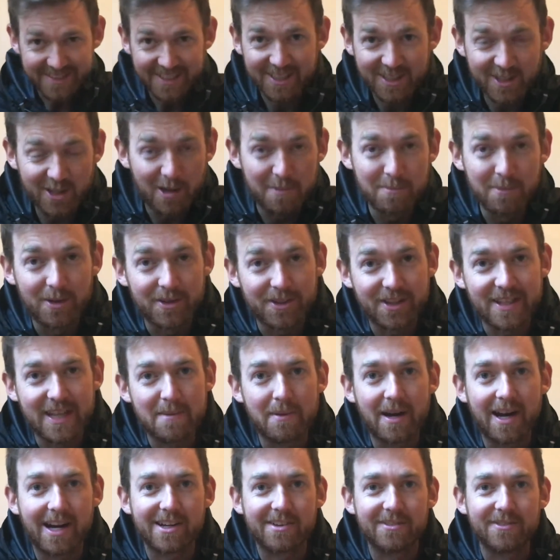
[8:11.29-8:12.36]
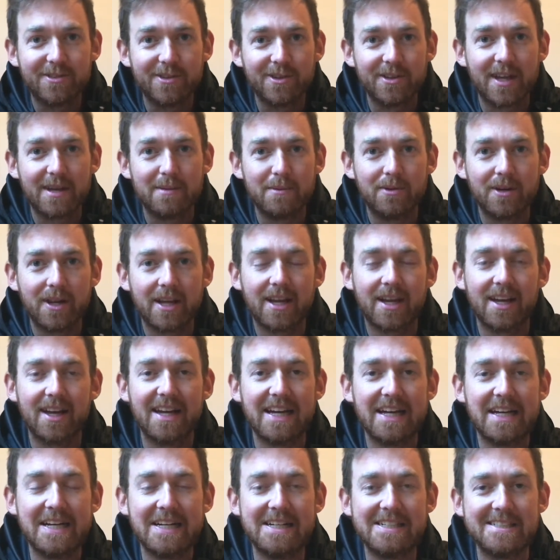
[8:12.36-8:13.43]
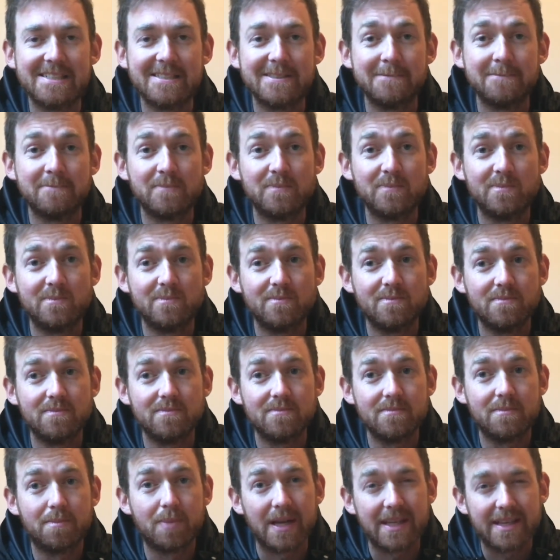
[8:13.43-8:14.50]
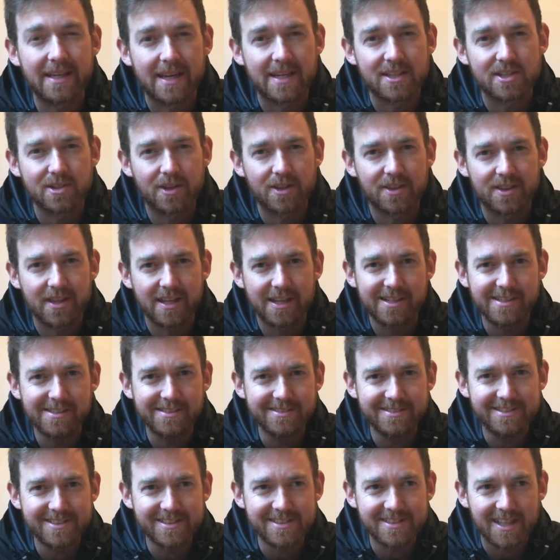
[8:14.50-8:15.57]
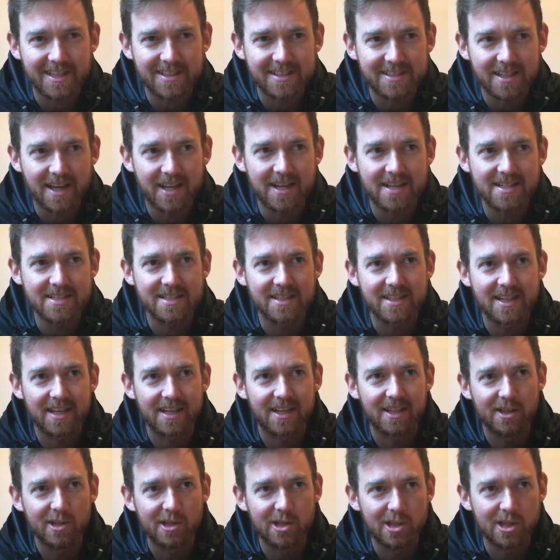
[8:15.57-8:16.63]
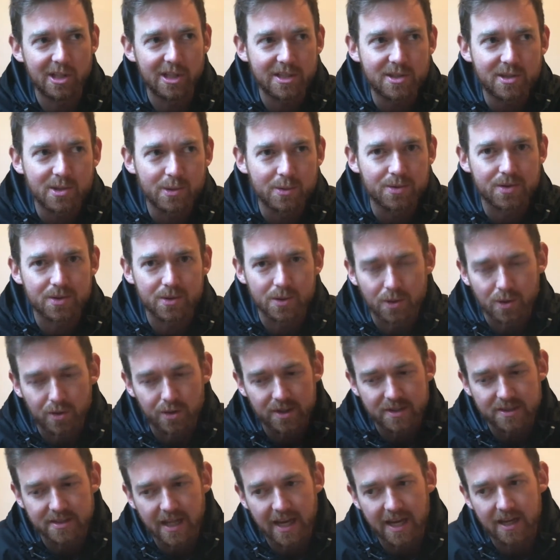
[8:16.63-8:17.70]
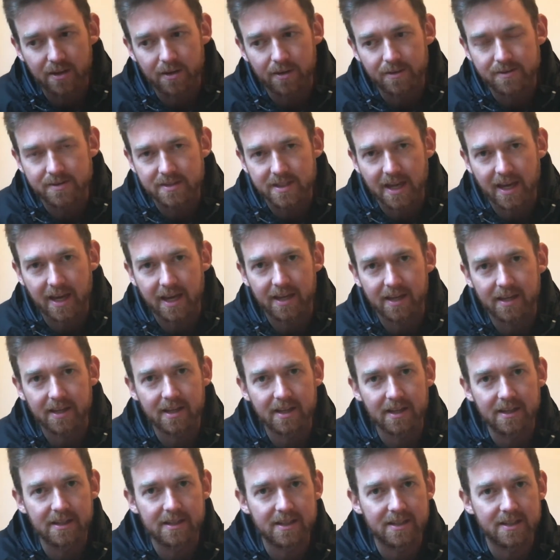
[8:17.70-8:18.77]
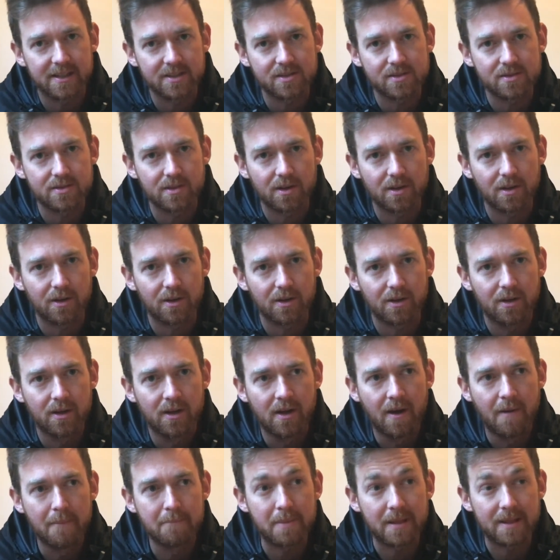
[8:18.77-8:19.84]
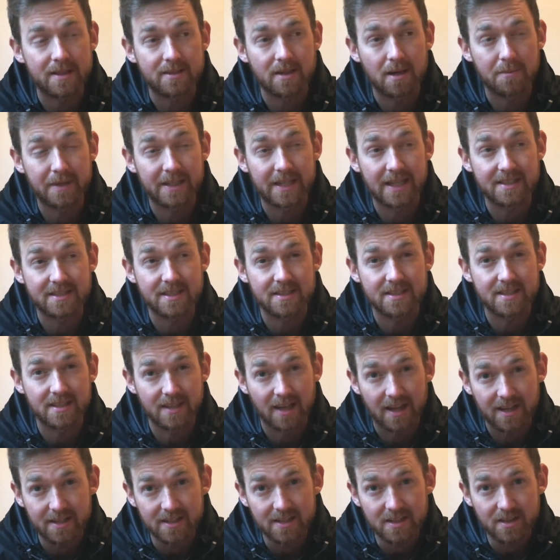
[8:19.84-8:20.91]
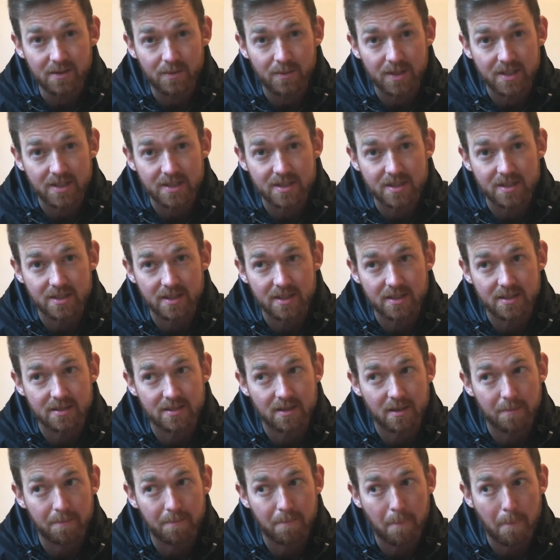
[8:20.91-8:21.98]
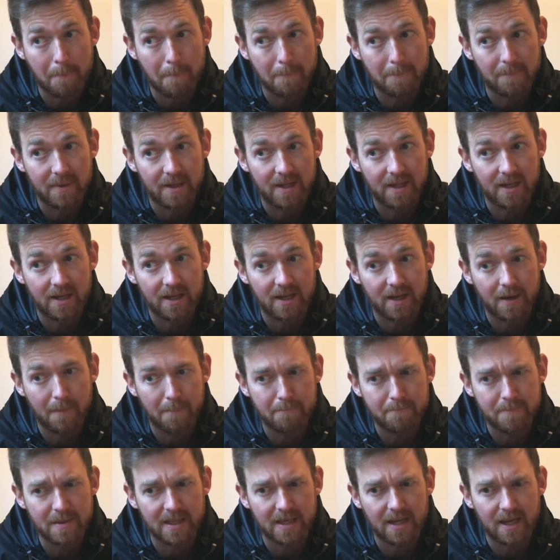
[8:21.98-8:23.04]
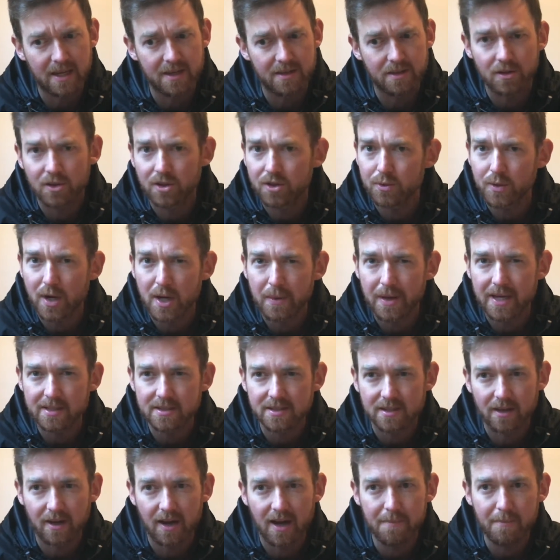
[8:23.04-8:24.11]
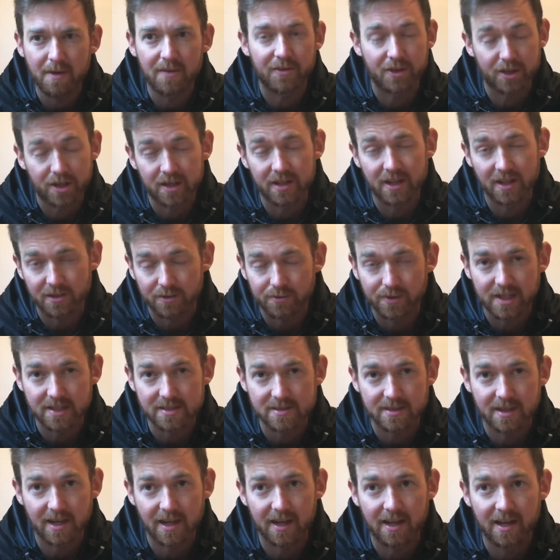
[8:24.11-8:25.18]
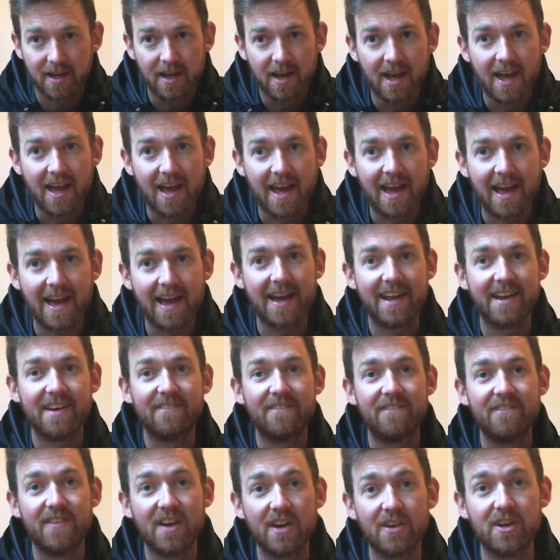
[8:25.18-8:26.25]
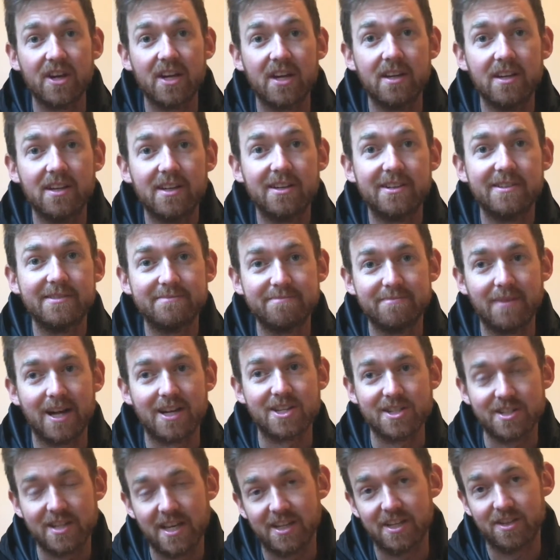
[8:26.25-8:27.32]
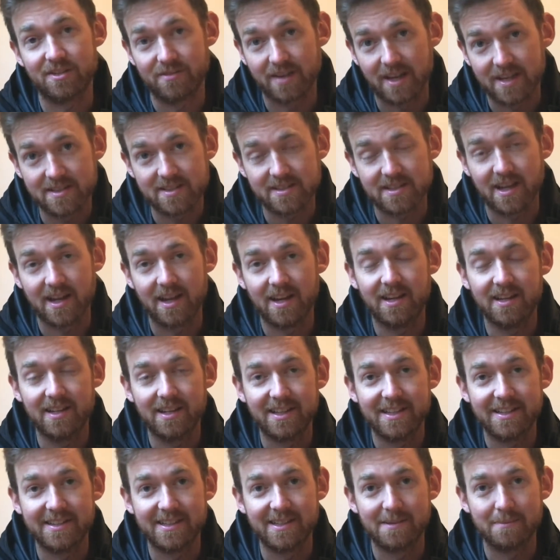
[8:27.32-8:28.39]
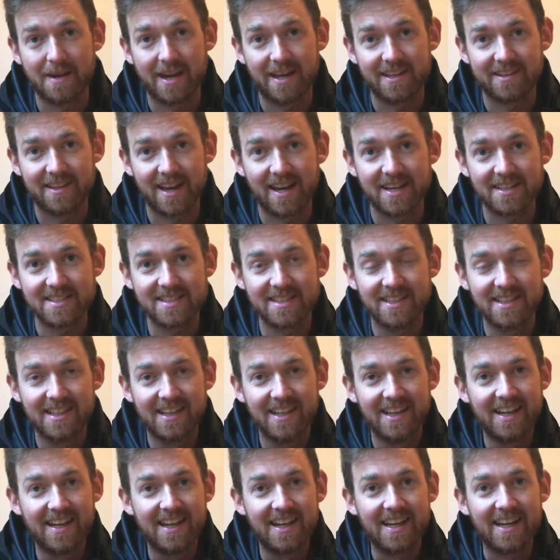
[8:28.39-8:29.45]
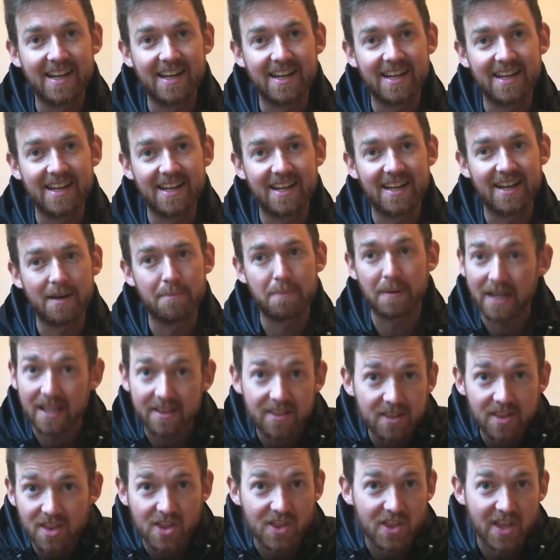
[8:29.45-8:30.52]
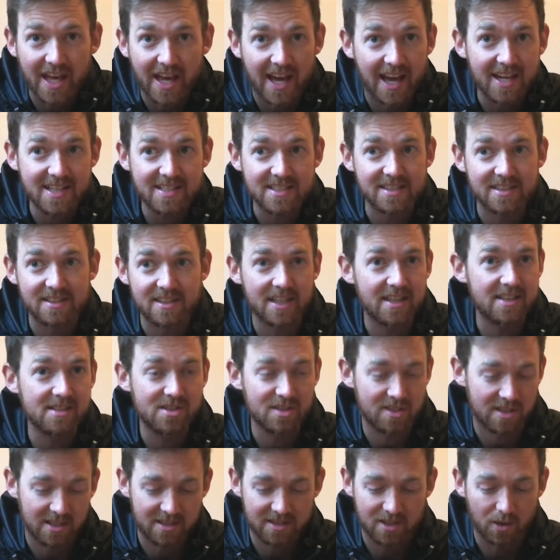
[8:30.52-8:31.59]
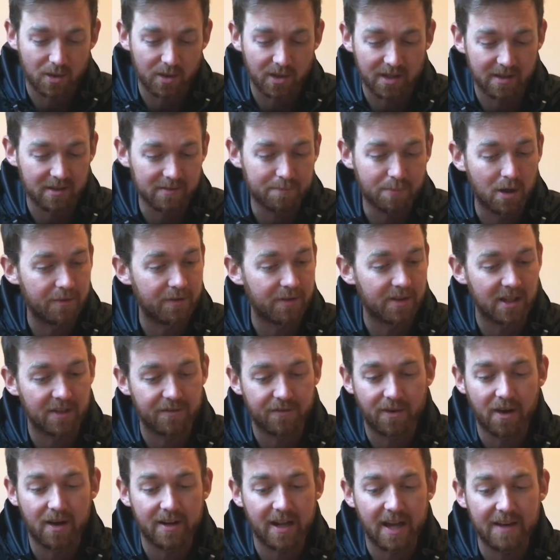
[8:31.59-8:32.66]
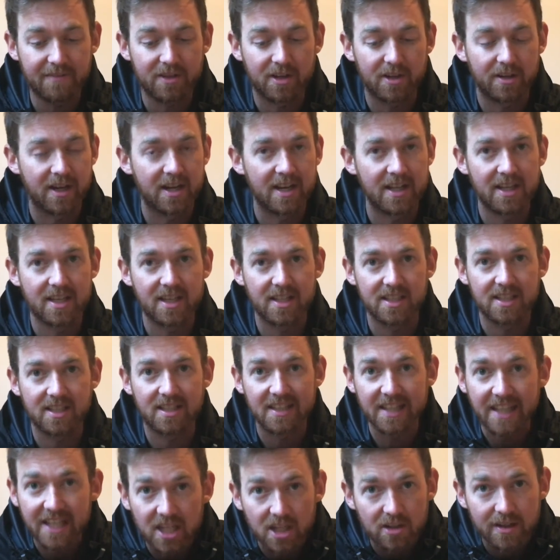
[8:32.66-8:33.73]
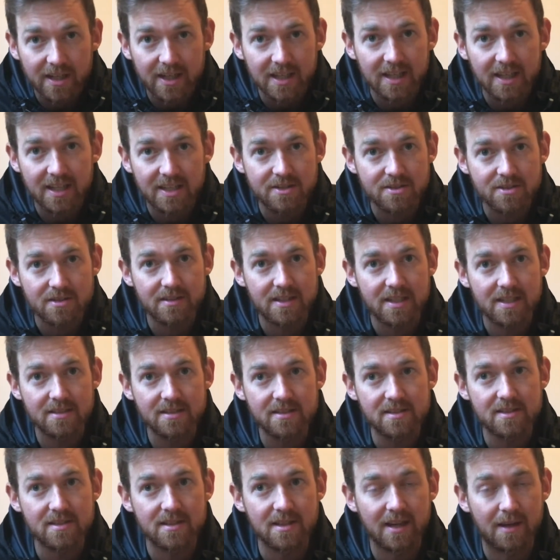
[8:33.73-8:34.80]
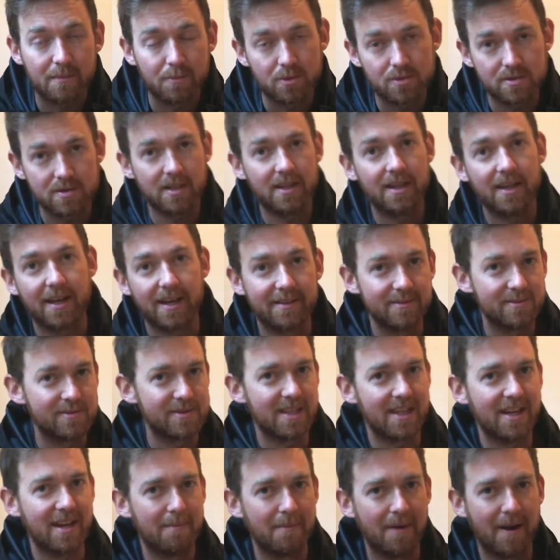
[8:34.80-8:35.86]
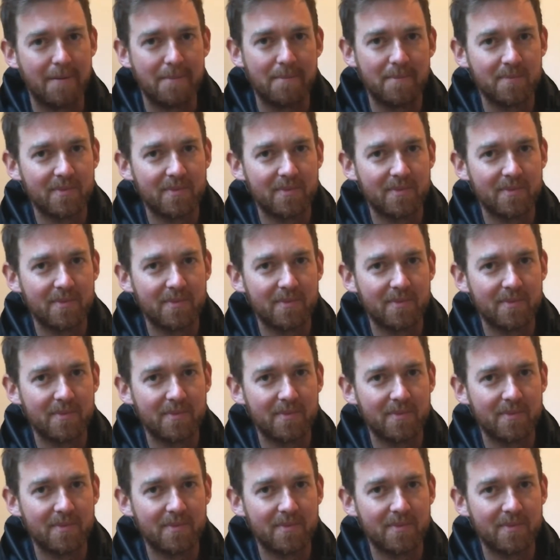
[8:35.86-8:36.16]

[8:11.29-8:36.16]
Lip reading: got more than they bargained for that morning. But yeah, so things are starting to get a little sorer day on day. So by the time I get to Tanunda, which is in a bit under 3 weeks' time, I've got another rest day and a very much needed rest day at that. But other than that, things are doing perfectly fine. I haven't got any lingering injuries. We'll see how my